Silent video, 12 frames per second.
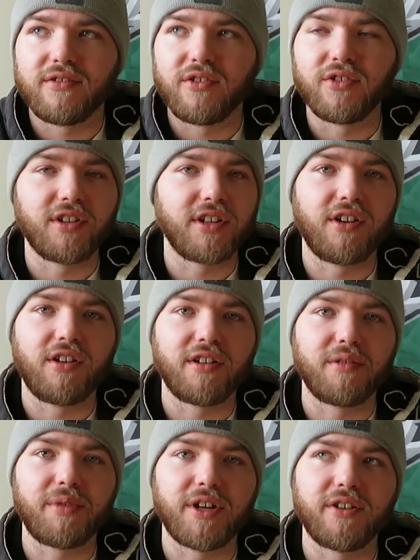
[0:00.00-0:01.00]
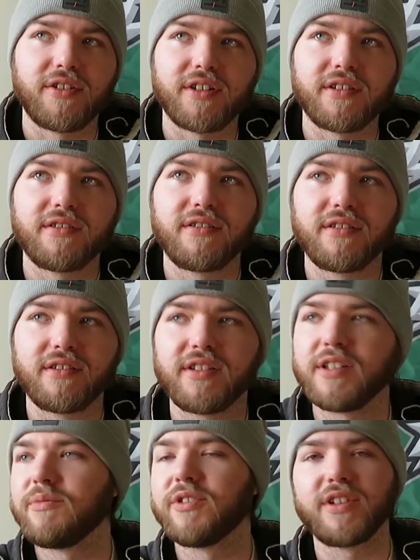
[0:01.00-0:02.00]
early on in the period,
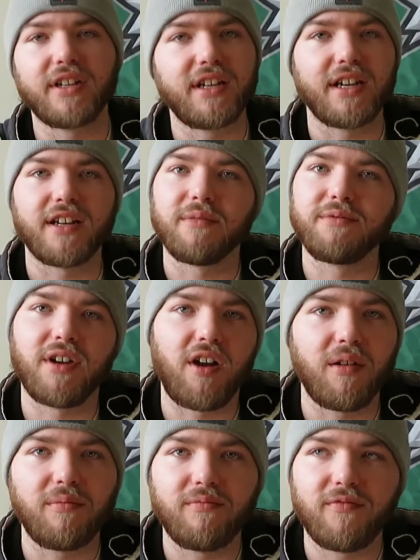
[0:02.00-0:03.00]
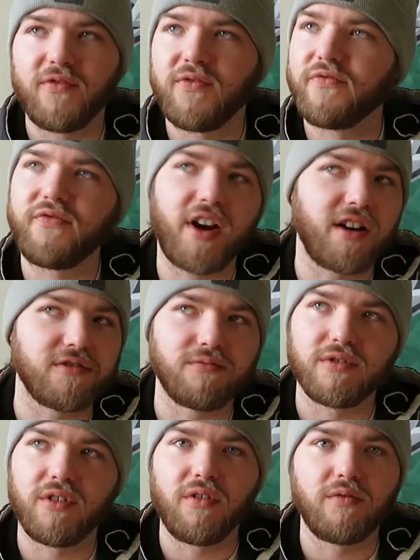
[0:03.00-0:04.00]
Klingberg again up top, fires
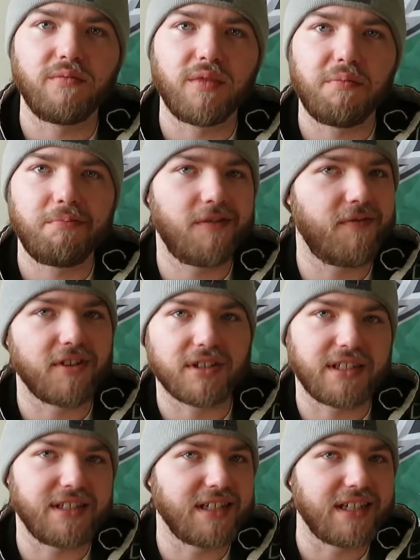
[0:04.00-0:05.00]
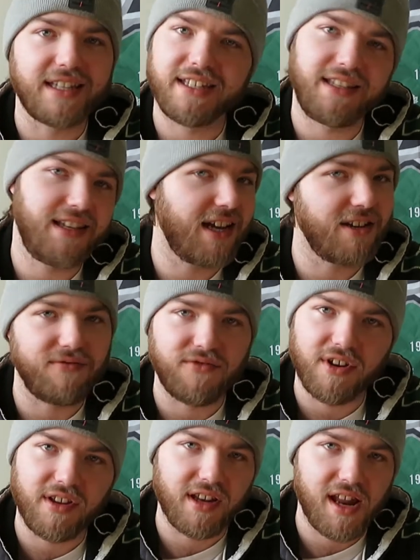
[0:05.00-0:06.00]
one home. PAVS again in
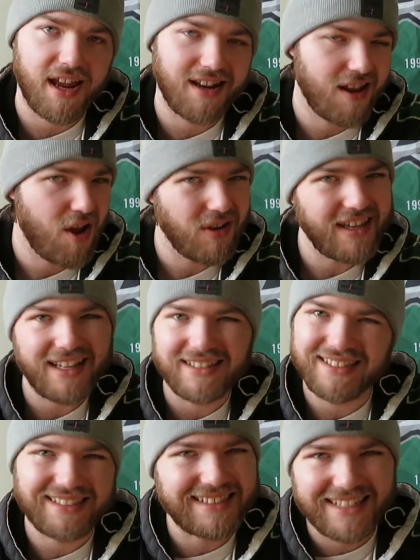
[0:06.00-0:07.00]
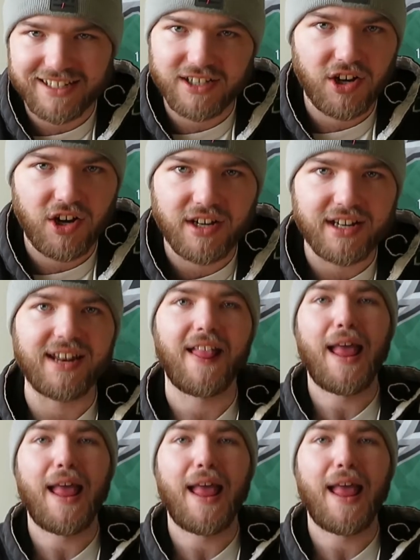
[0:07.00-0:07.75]
front of the net, gets a stick on it,